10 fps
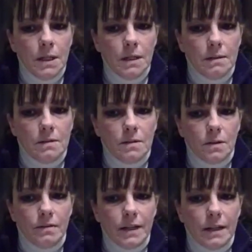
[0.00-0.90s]
It's sort
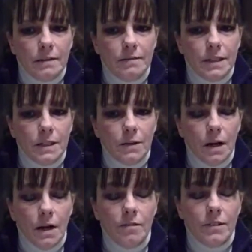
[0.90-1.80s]
of like a video
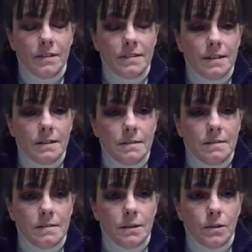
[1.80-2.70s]
conferencing,
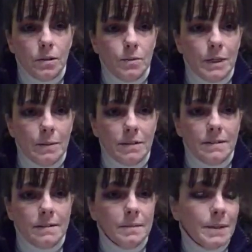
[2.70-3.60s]
so you'd be able to
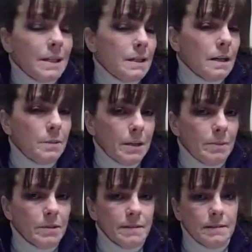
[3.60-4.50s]
see me and I'd be
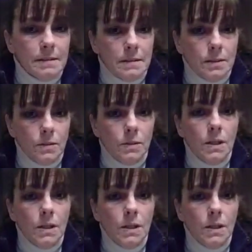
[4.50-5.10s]
able to see you.